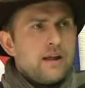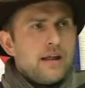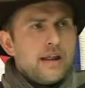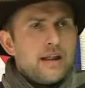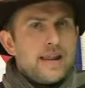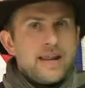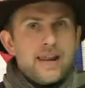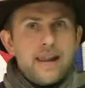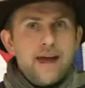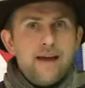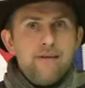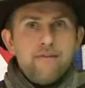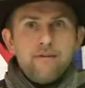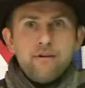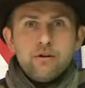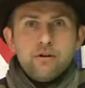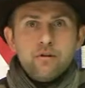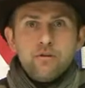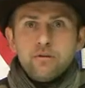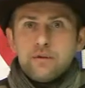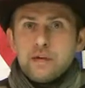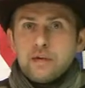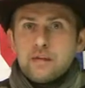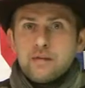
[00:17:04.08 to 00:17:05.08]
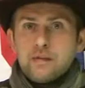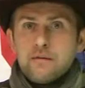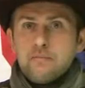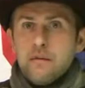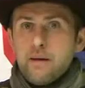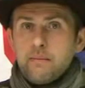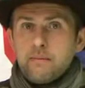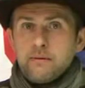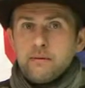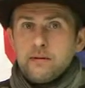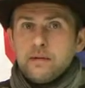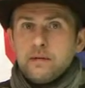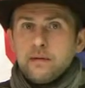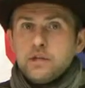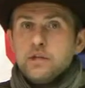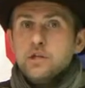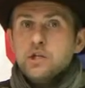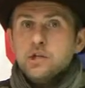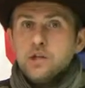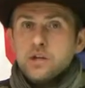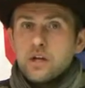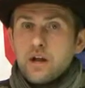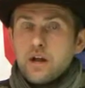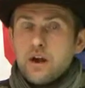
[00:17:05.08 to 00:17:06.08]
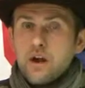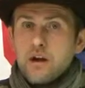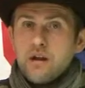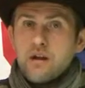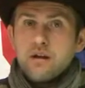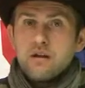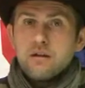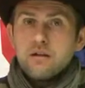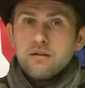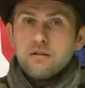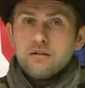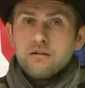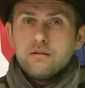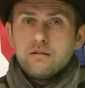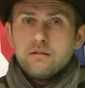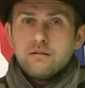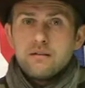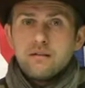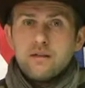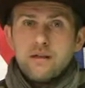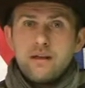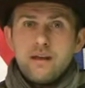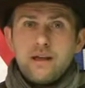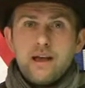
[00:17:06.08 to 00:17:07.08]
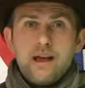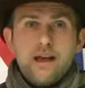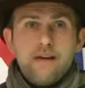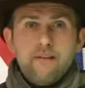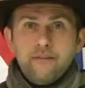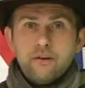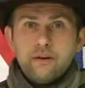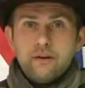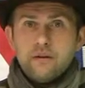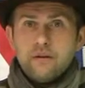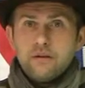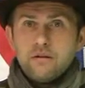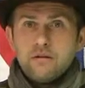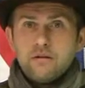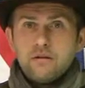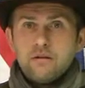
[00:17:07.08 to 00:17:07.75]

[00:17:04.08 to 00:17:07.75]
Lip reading: never looking them up in a dictionary, ever.